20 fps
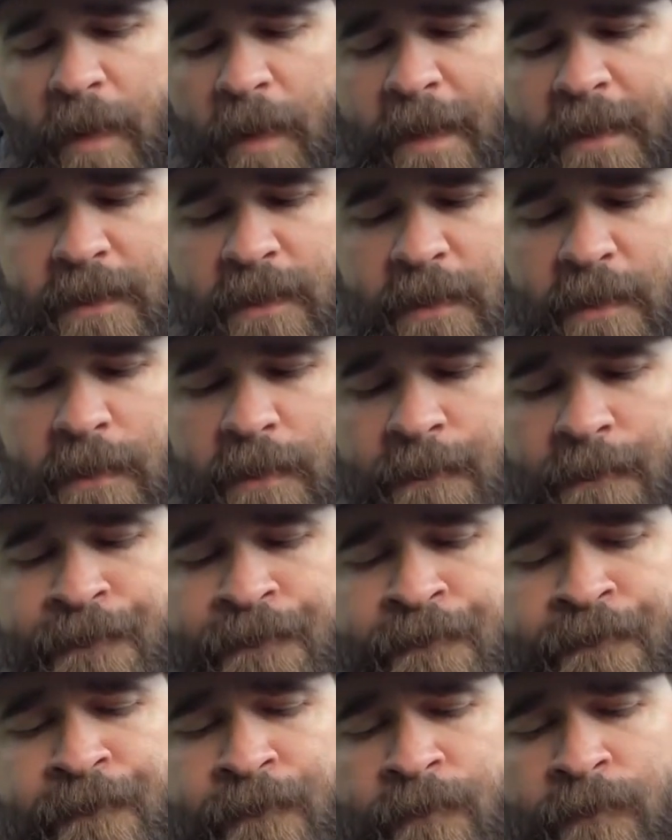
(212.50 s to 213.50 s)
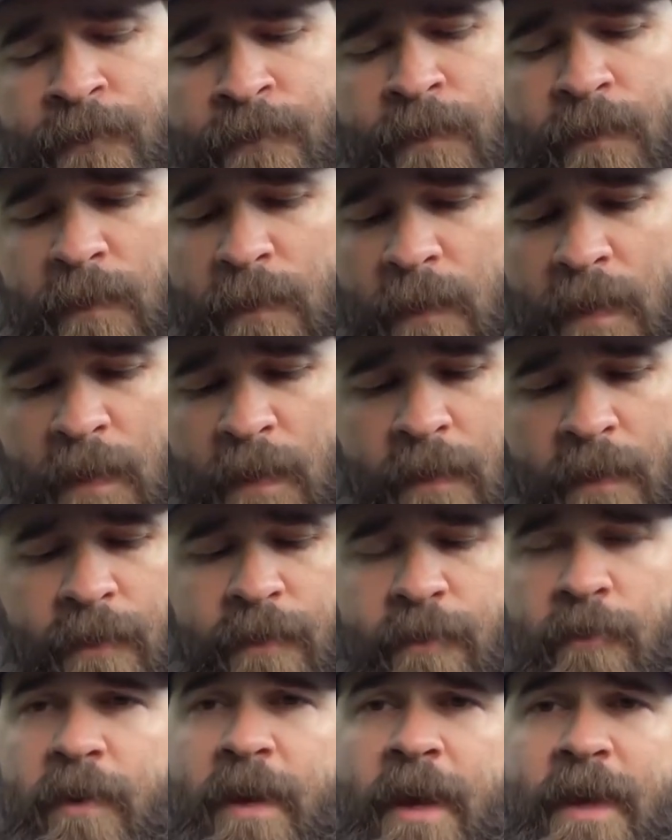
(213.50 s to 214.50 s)
Rage tail,
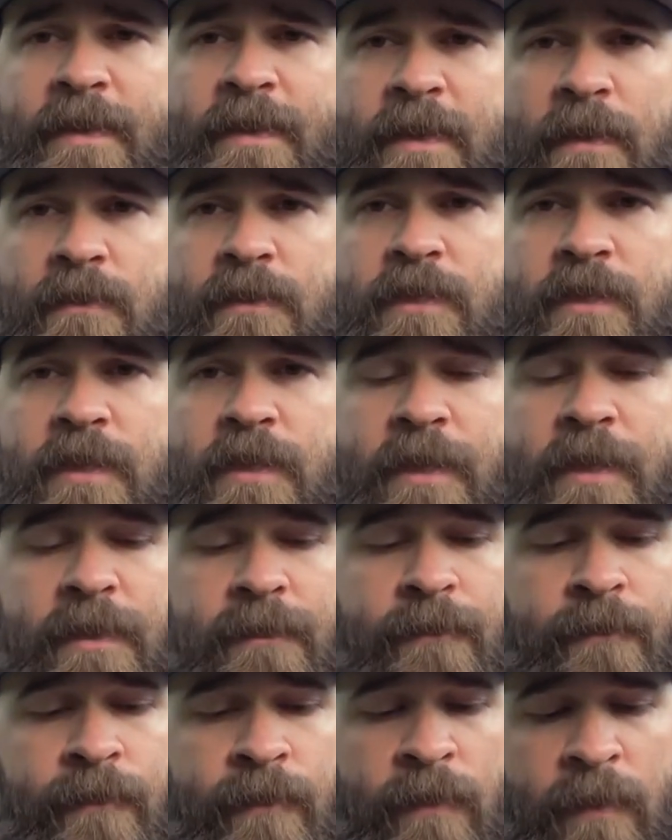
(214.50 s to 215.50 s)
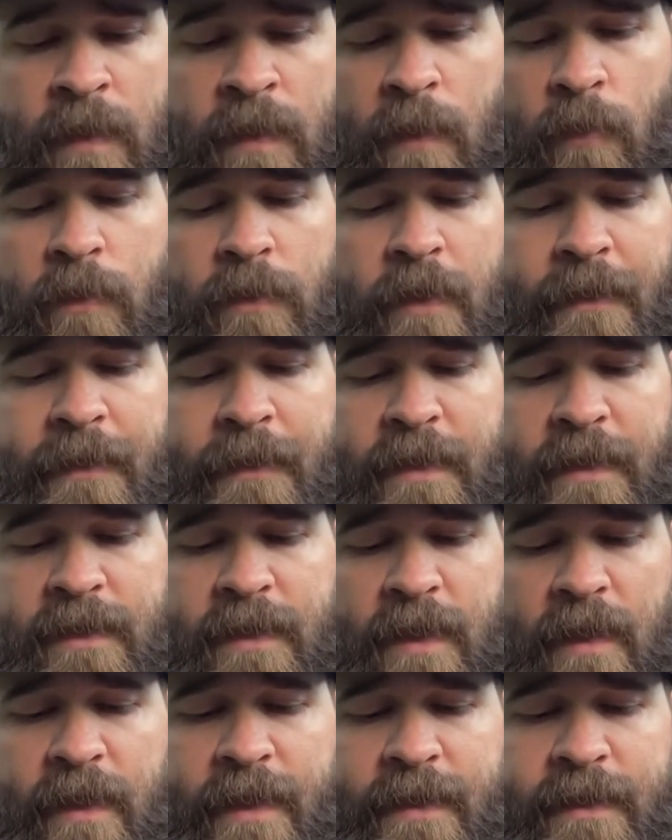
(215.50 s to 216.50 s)
3/8 ounce jig, and one of the things
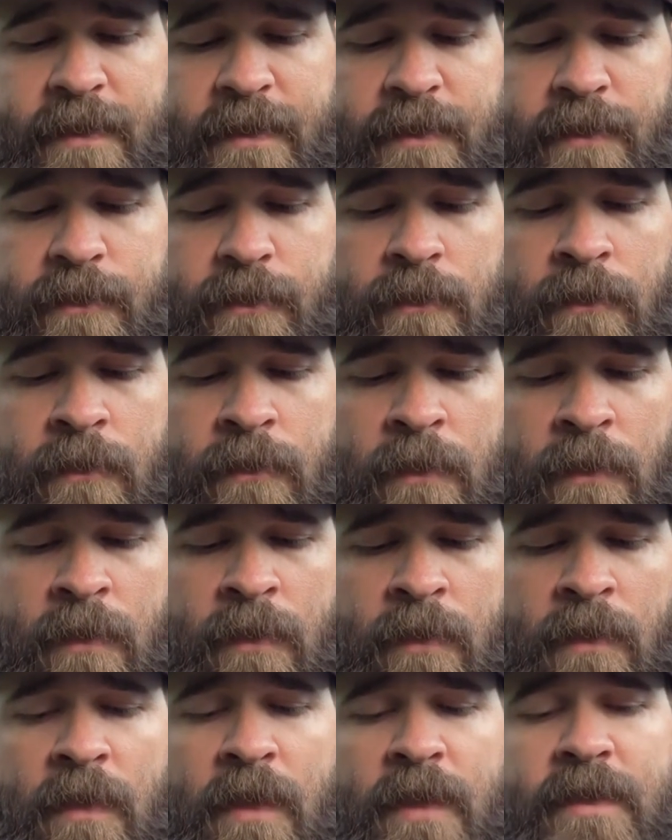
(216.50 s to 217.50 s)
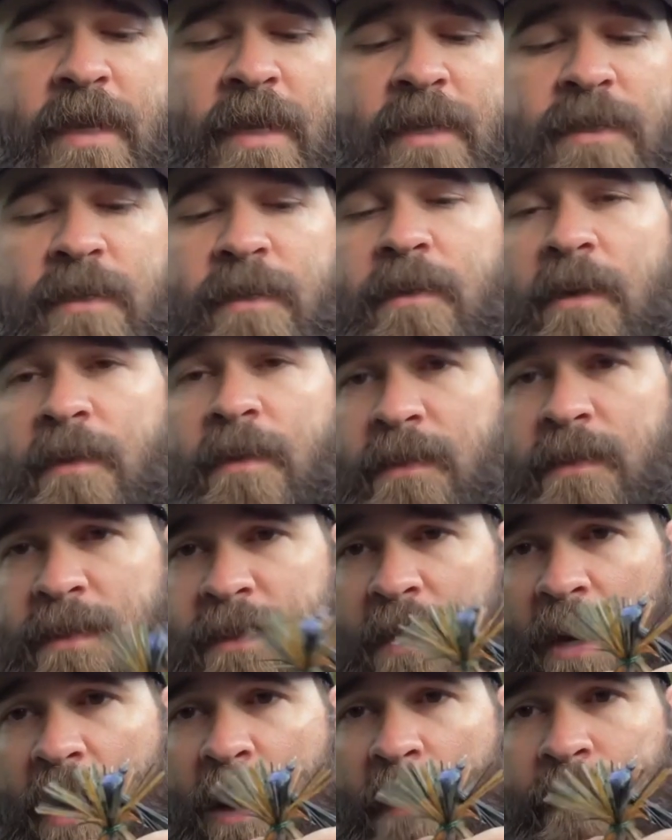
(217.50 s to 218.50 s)
that I like to do is actually cut the
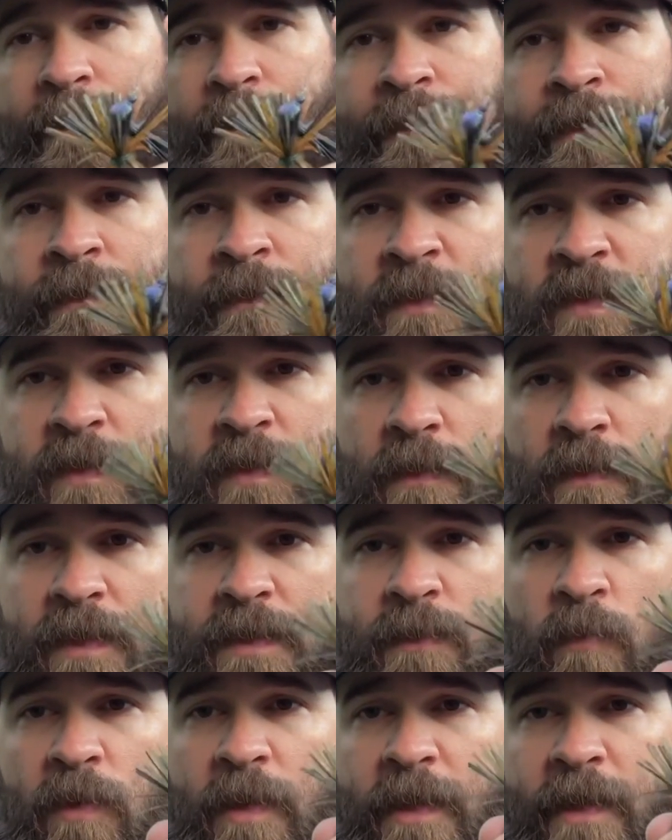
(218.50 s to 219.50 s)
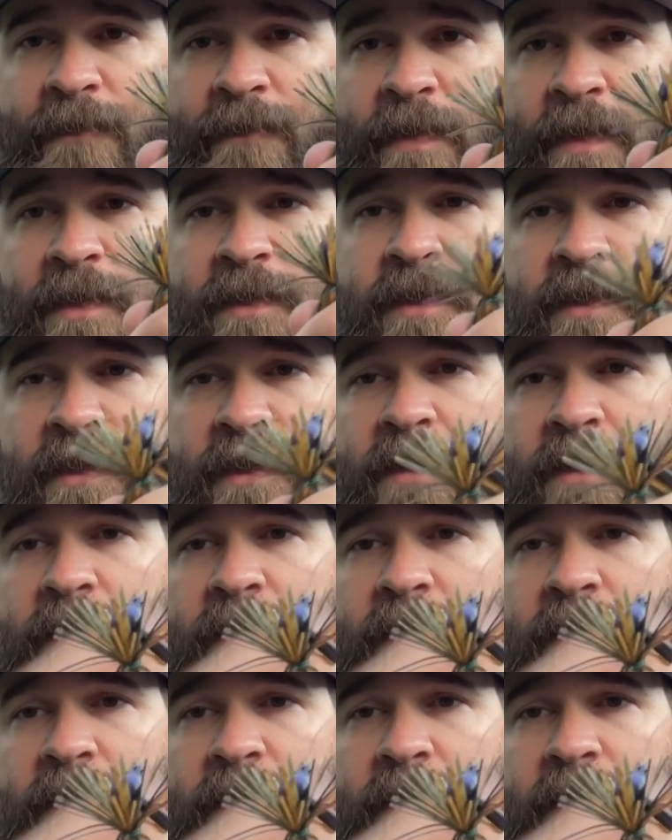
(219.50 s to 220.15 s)
top, so it's more like a finesse